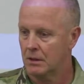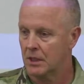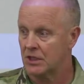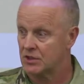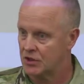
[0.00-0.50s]

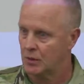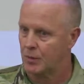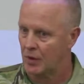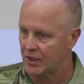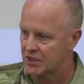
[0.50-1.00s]
as General
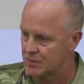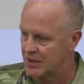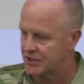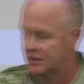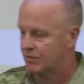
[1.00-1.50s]
Perkins
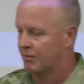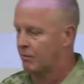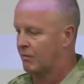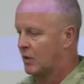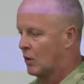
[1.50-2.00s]
mentioned,
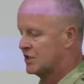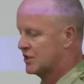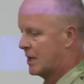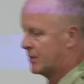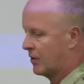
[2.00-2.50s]
going
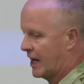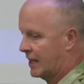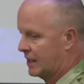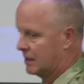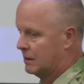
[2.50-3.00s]

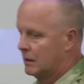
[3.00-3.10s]
subterranean,